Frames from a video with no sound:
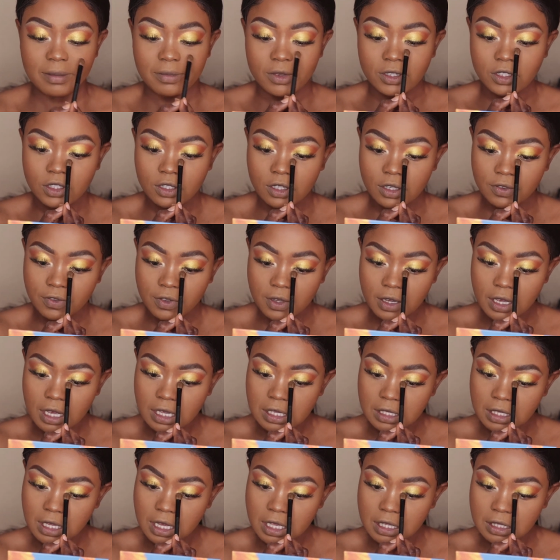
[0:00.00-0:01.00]
I'm not sure if you
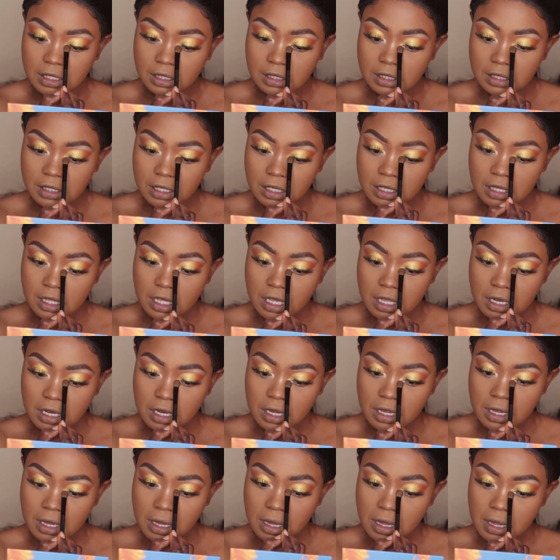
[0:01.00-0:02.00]
guys can see that.
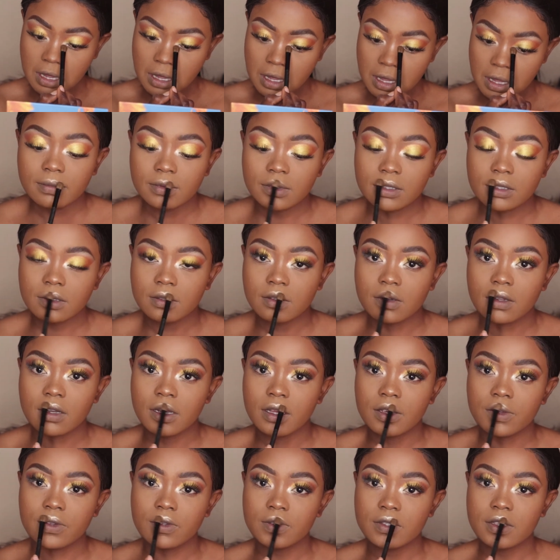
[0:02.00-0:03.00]
I'm just
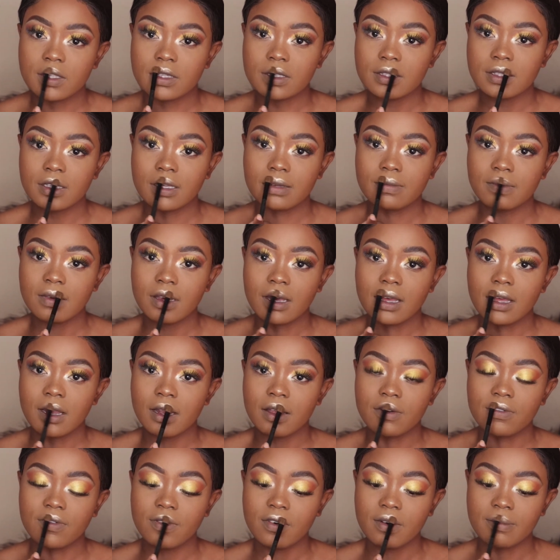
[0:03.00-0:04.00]
gonna use the same
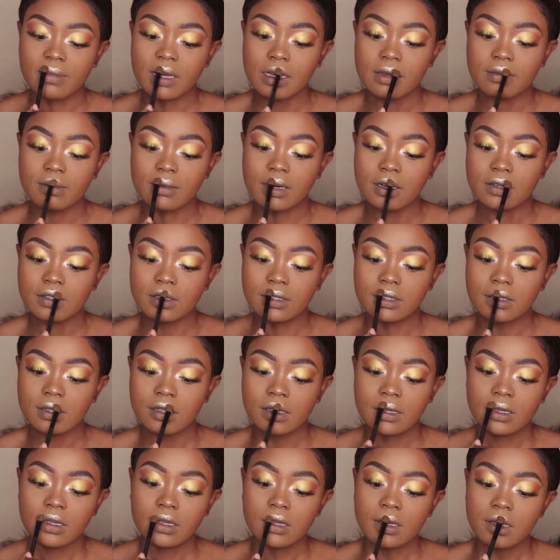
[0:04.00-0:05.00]
color for my mouth
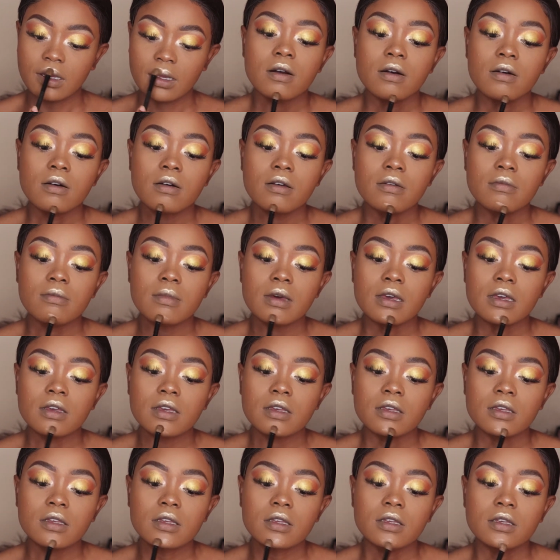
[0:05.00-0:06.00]
on
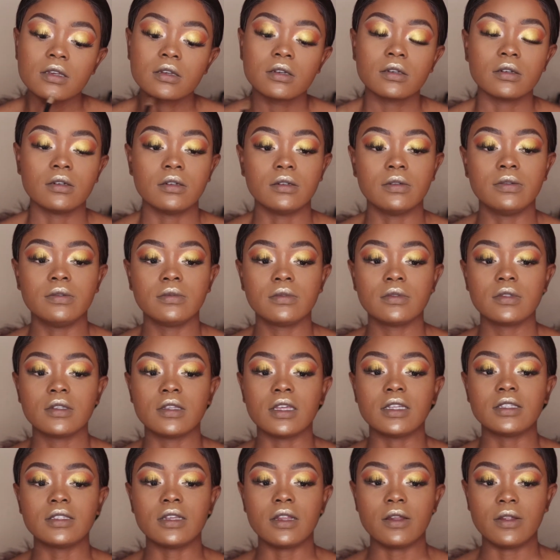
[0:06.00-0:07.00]
my
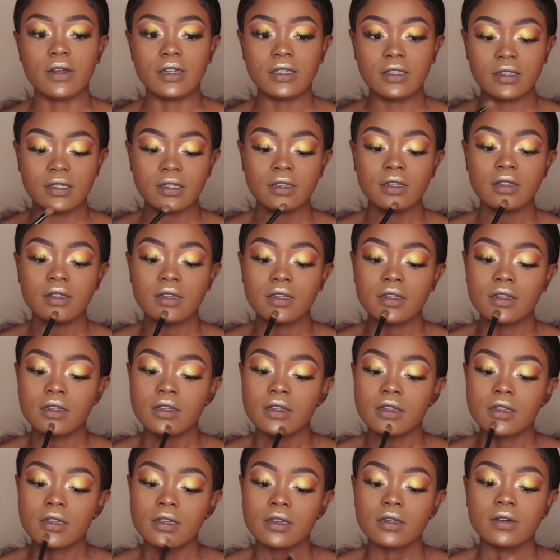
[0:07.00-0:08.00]
that's a lot.
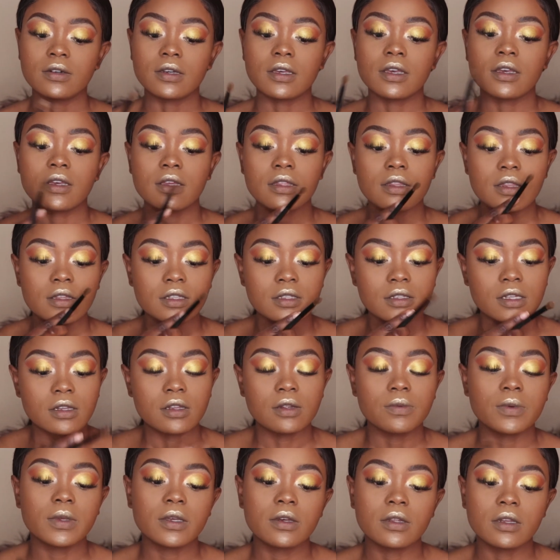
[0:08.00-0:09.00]
Okay, that's a
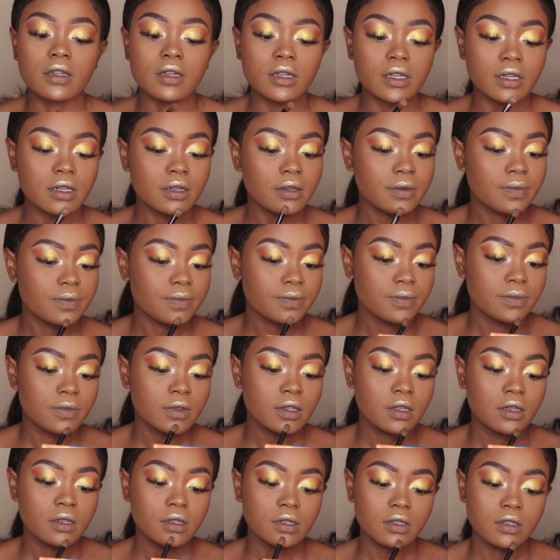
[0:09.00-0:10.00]
lot. We're gonna
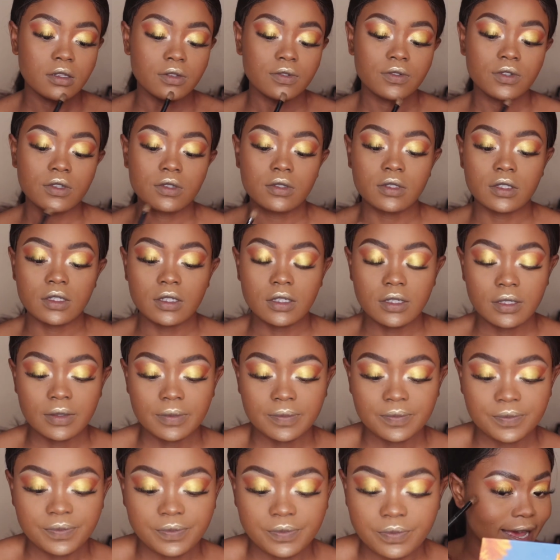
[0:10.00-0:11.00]
diffuse it.
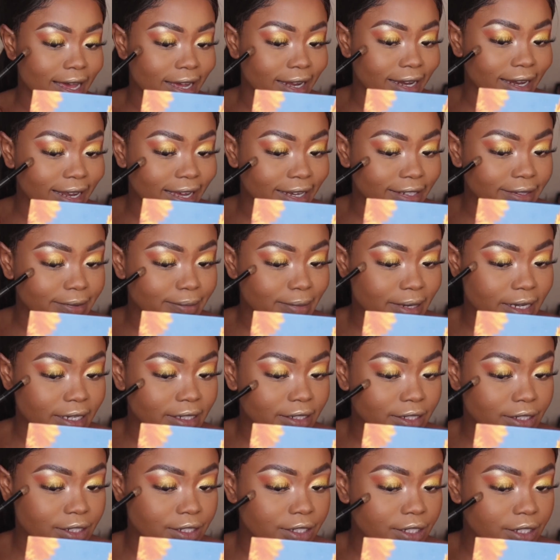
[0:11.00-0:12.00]
Highlight
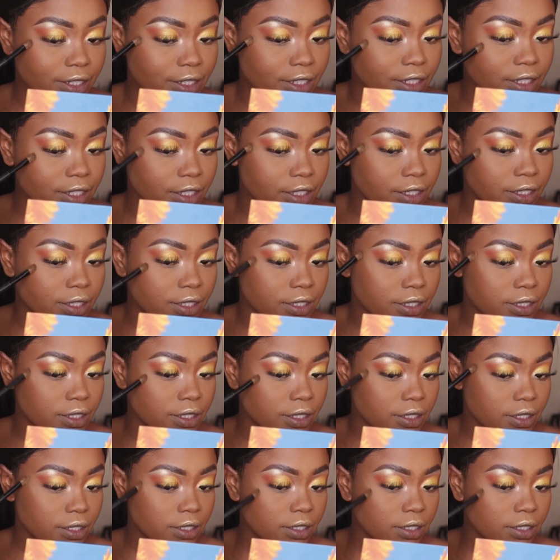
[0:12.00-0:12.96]
my cheeks.